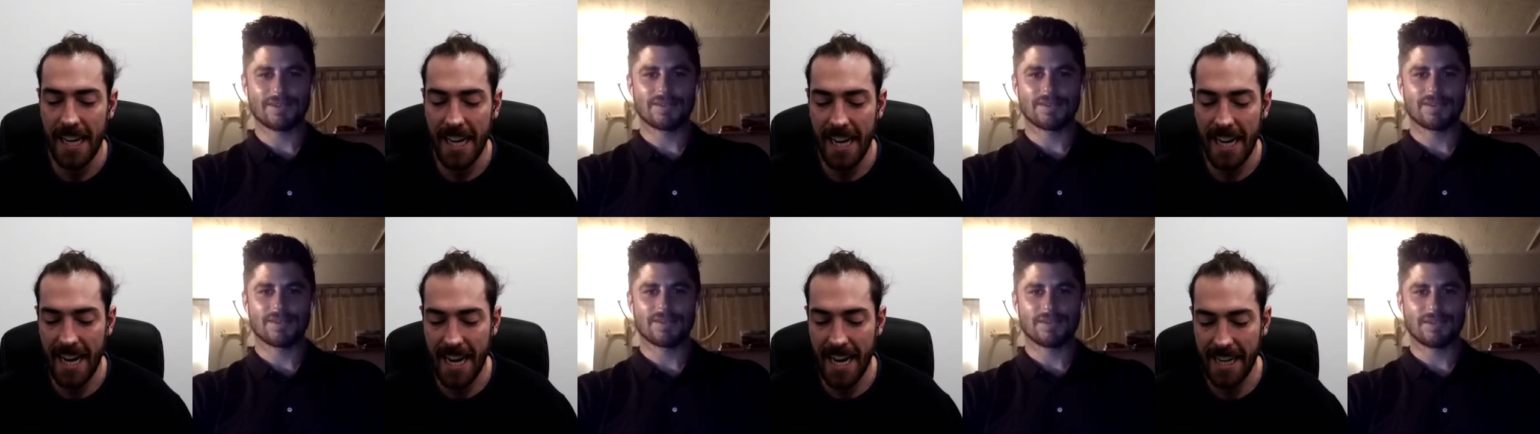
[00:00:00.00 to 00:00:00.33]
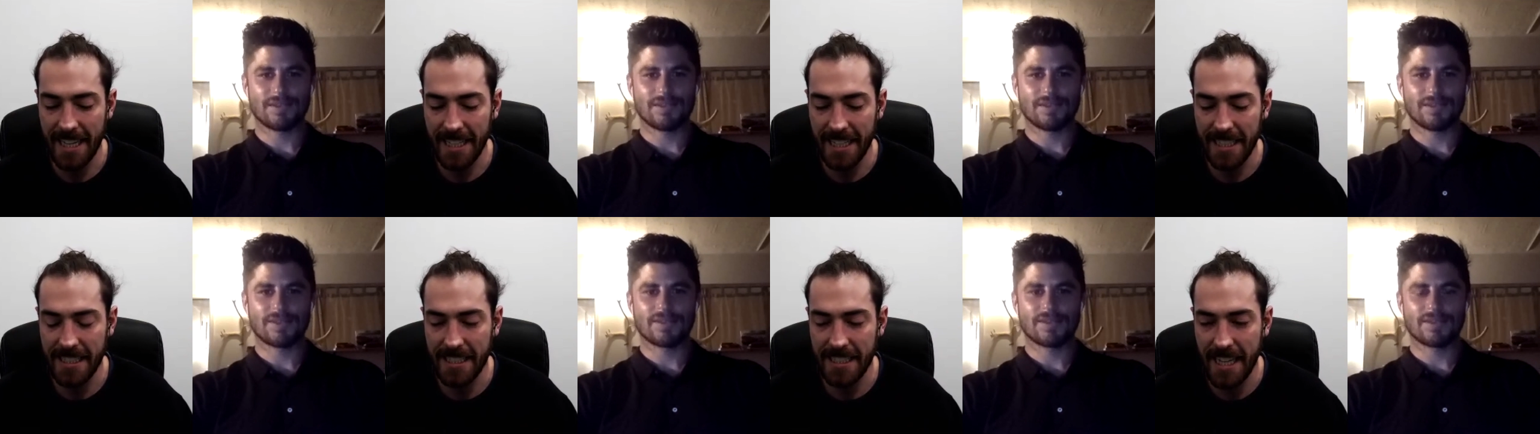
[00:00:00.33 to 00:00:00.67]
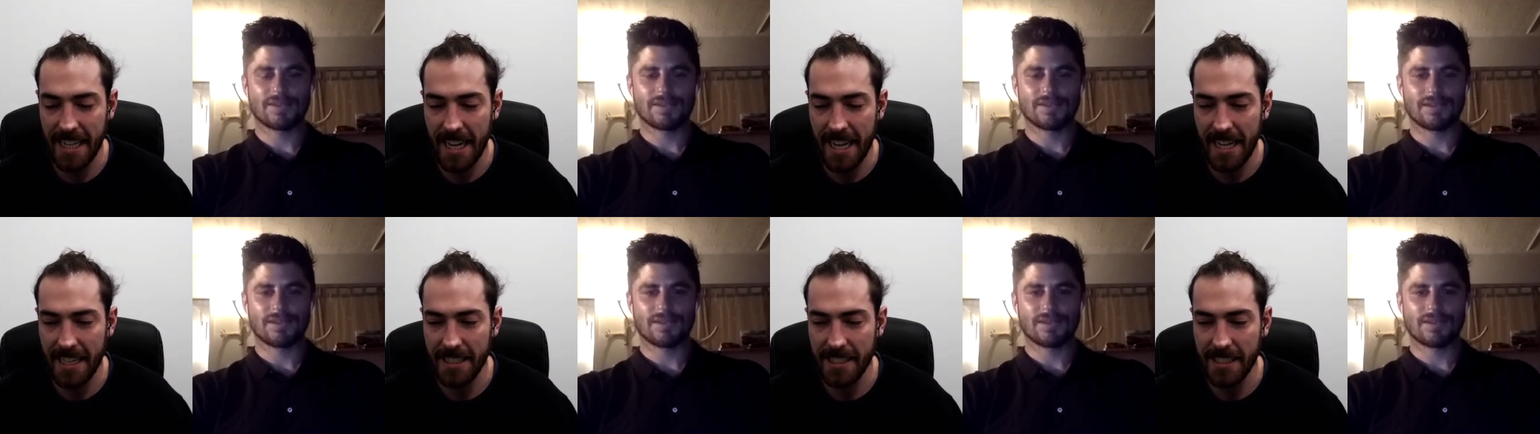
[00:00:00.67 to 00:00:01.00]
Speaker 1: And he
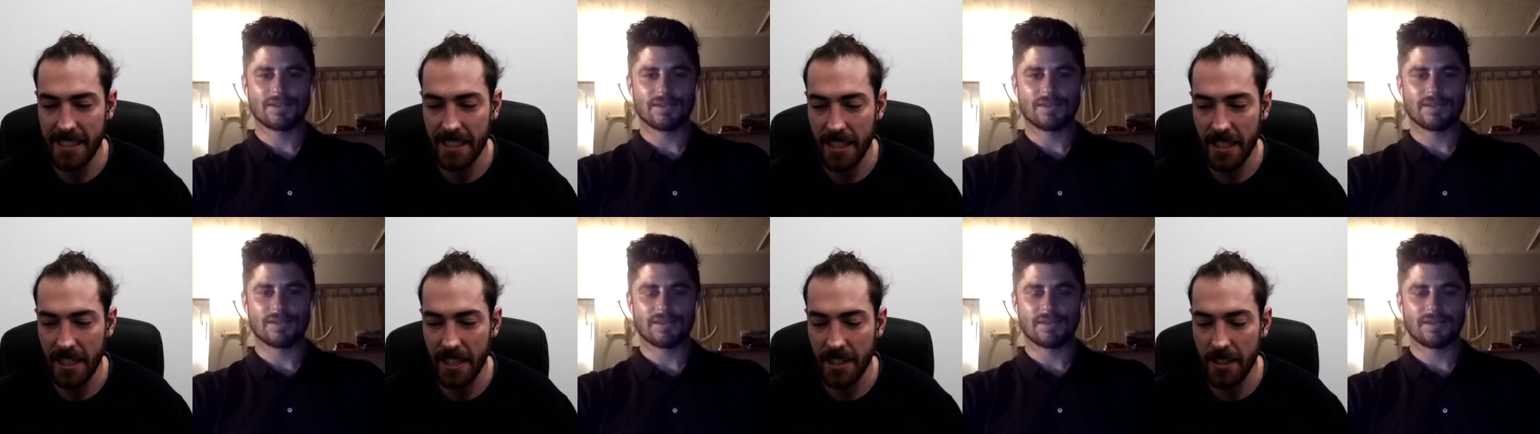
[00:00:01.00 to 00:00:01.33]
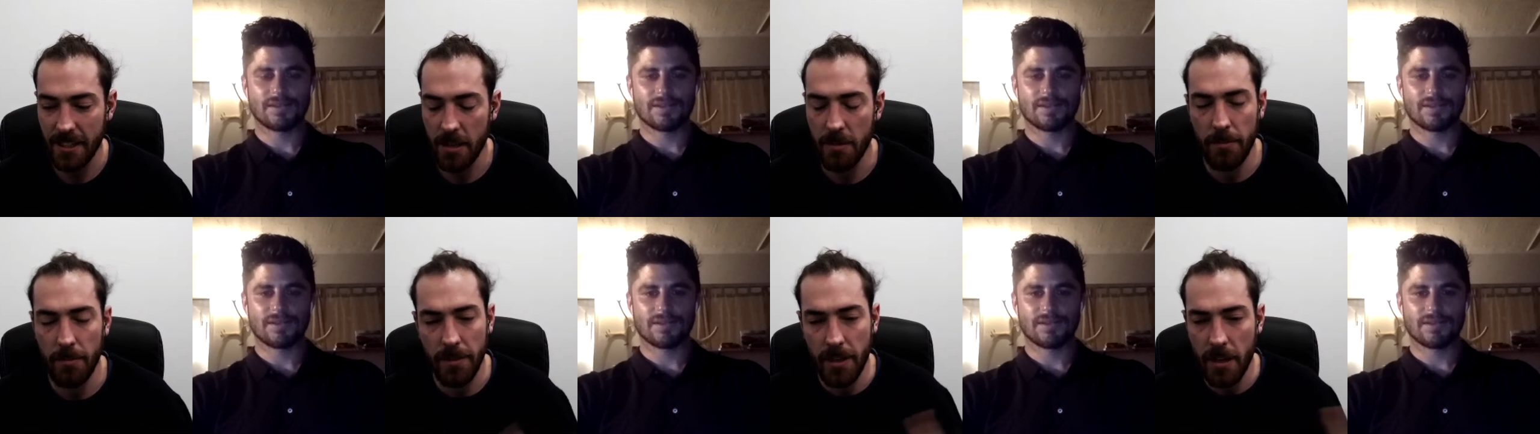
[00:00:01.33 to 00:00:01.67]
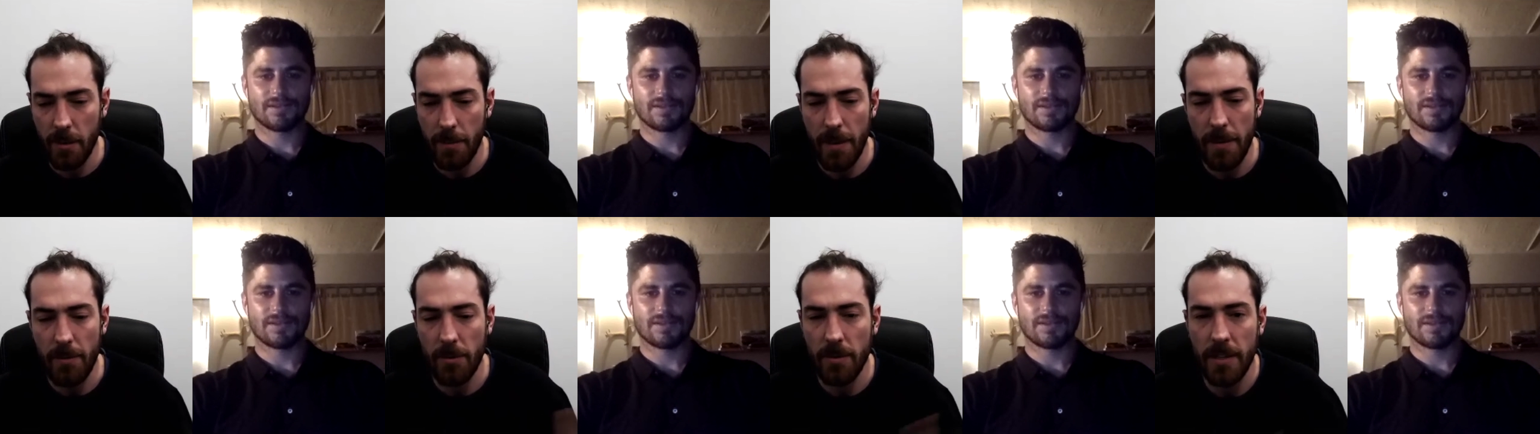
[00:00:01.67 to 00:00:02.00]
said, you know, you know,
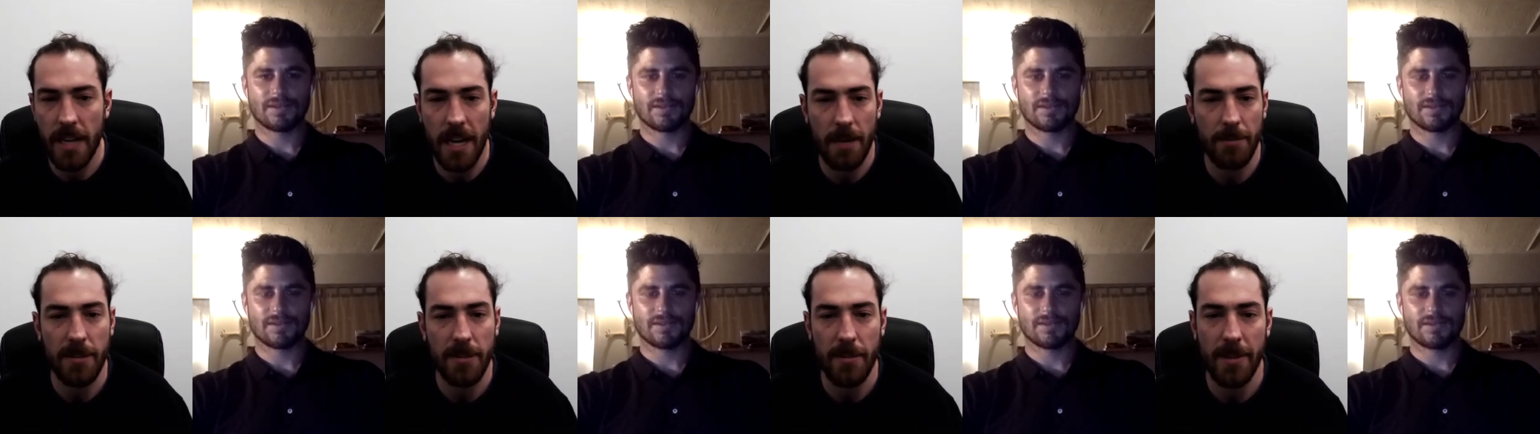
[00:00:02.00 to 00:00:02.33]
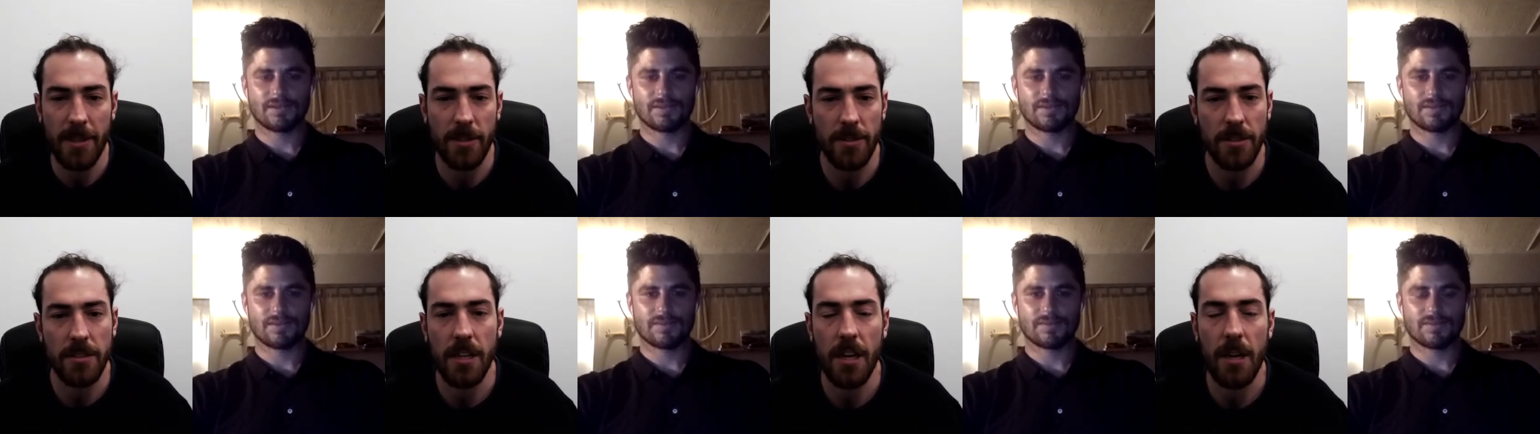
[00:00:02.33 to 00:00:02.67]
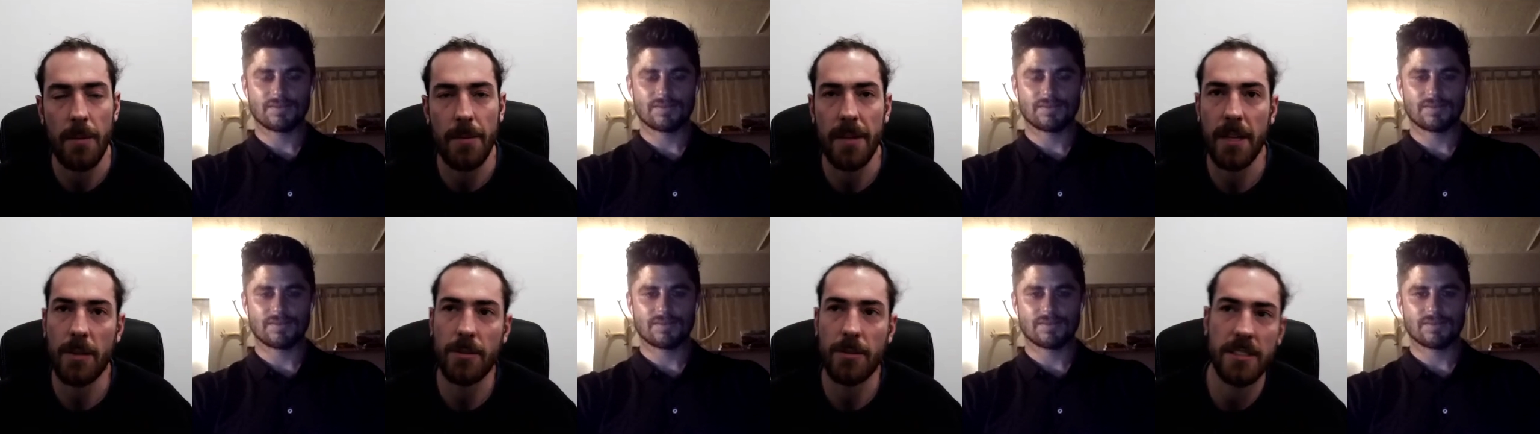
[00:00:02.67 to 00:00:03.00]
people would come to me all the time
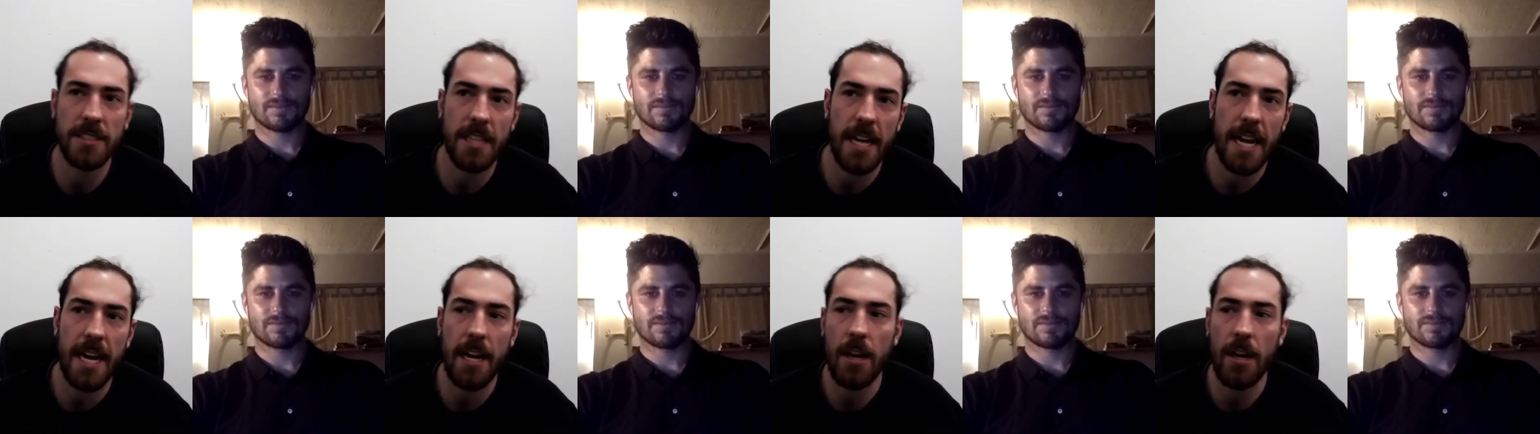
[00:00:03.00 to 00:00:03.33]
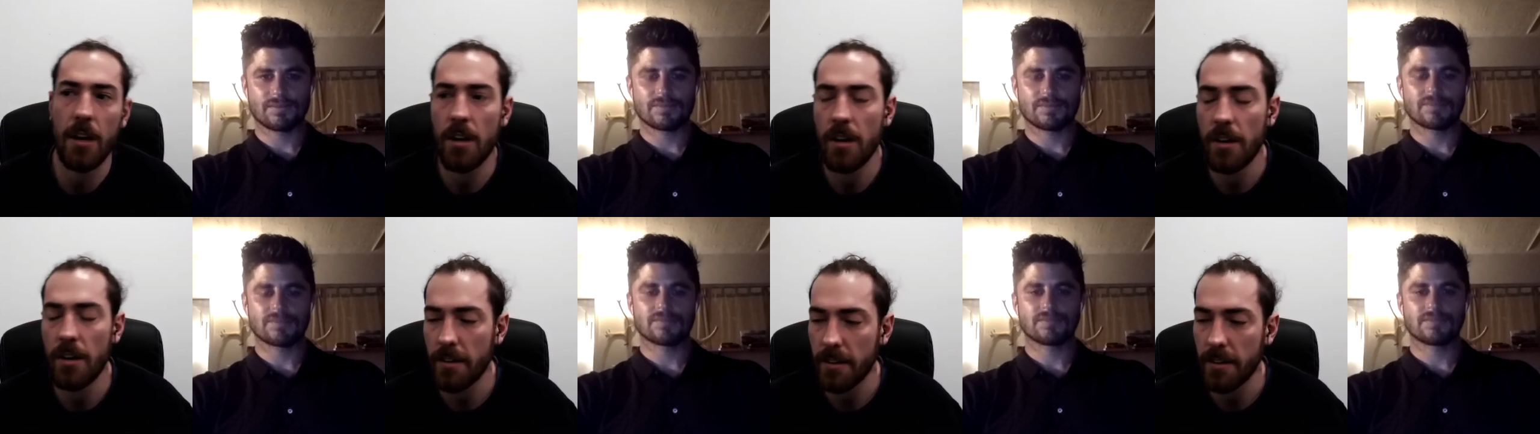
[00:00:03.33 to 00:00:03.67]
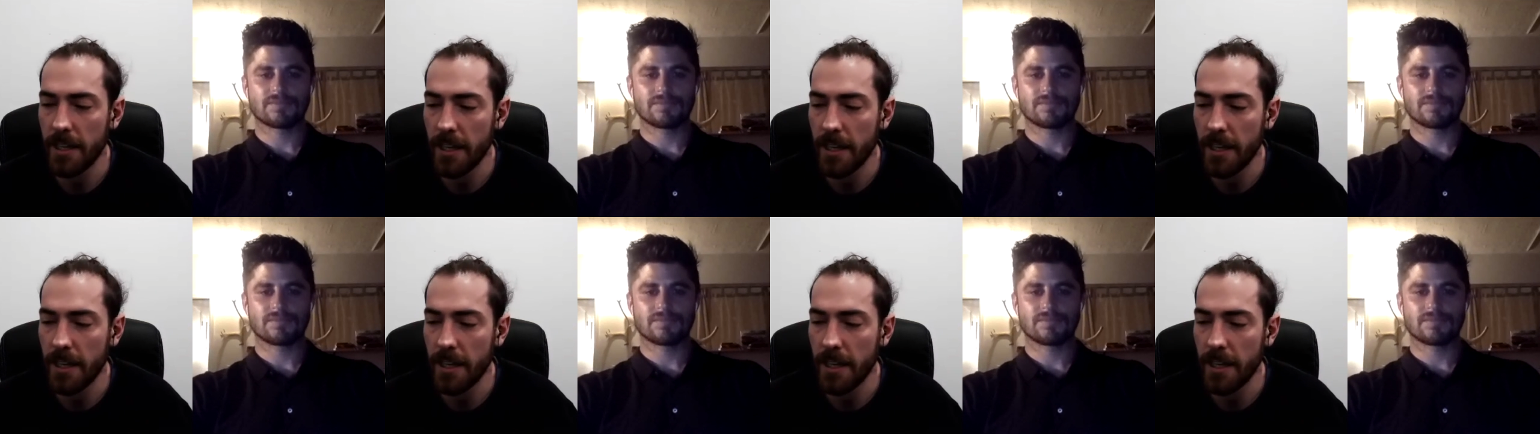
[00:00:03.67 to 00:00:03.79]
and they would say, oh, you